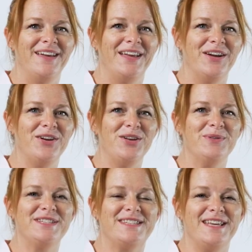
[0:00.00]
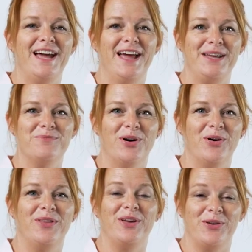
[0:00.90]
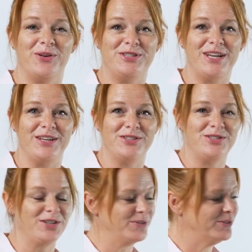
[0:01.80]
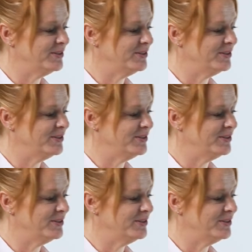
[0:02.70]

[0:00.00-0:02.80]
Here you would see any mode that you could change to.